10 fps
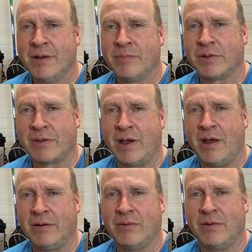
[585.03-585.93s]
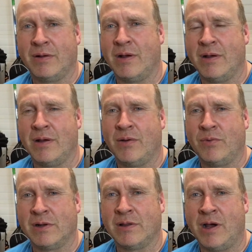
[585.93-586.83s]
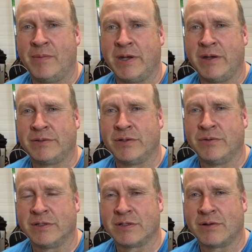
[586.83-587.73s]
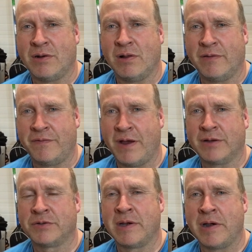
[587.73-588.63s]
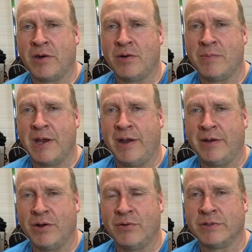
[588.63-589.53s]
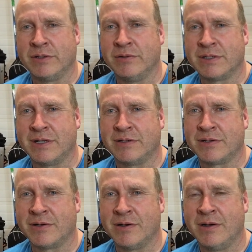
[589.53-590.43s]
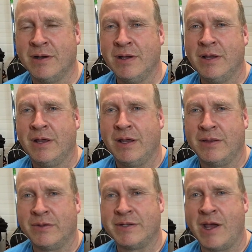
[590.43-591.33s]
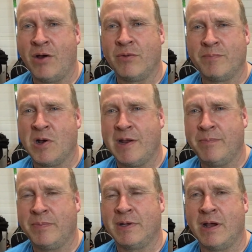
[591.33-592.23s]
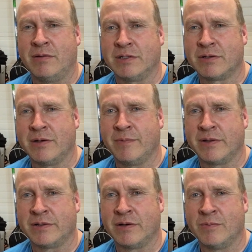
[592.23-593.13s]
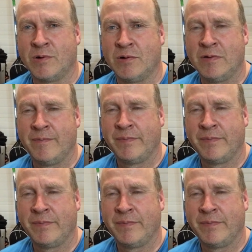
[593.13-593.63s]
But that would allow me to install a factory narrowband O2 sensor in the downpipe downstream of the turbo,